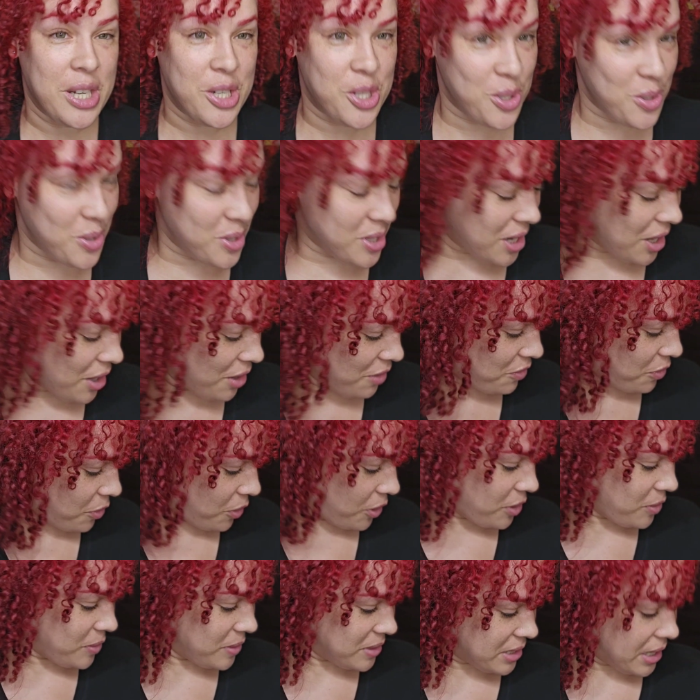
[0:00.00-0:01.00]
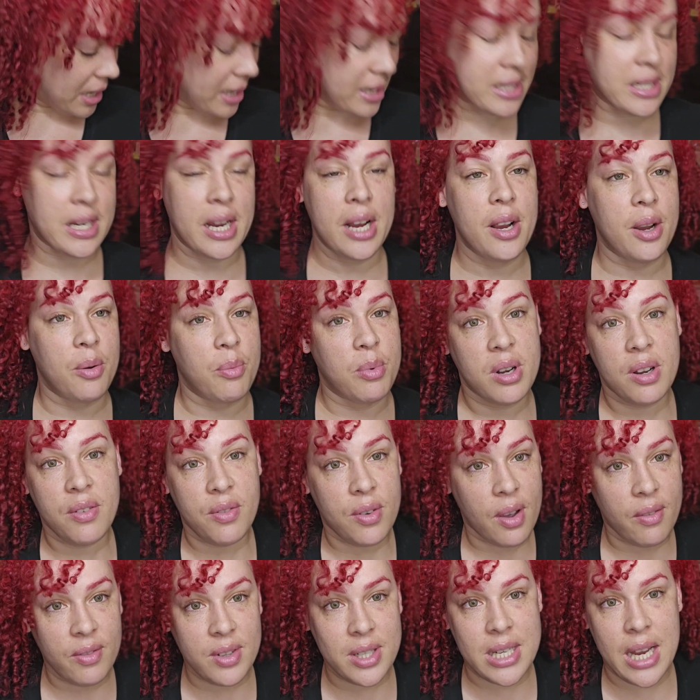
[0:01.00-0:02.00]
choose the color for you, it's kind of scary. What if
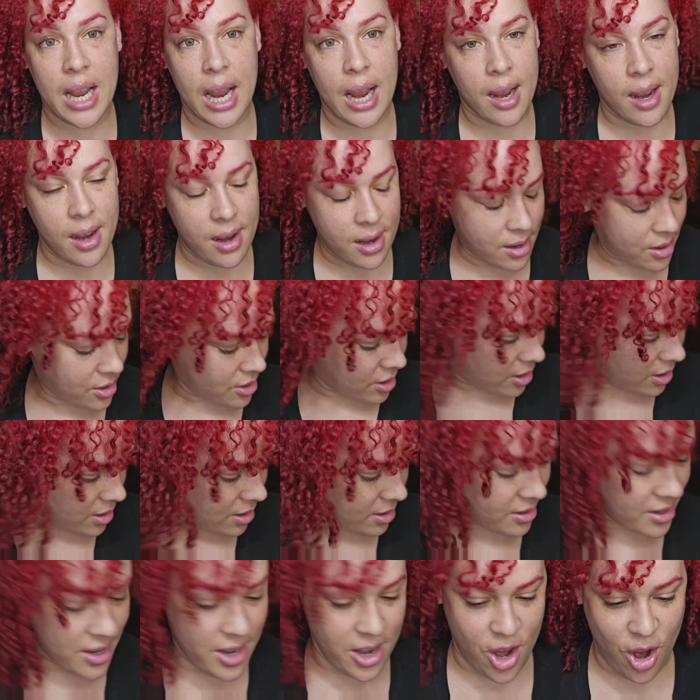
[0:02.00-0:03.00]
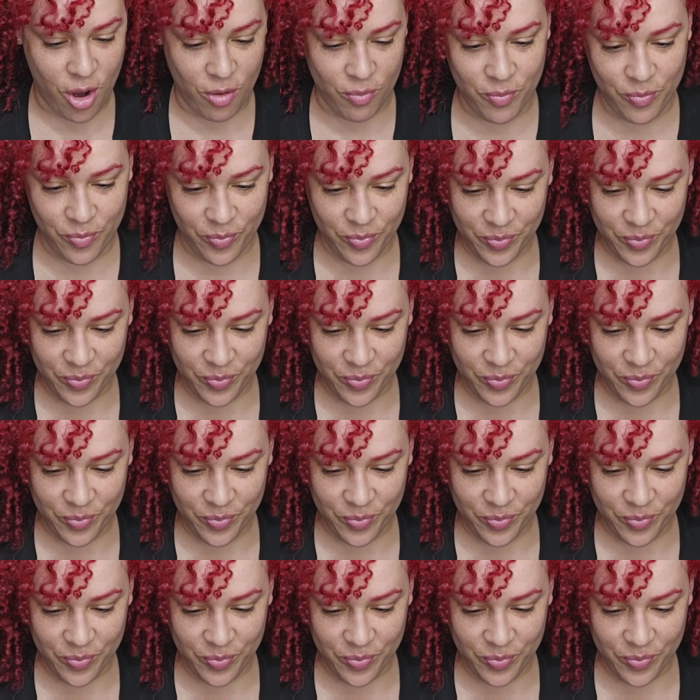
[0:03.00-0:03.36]
you have a tan or, you know,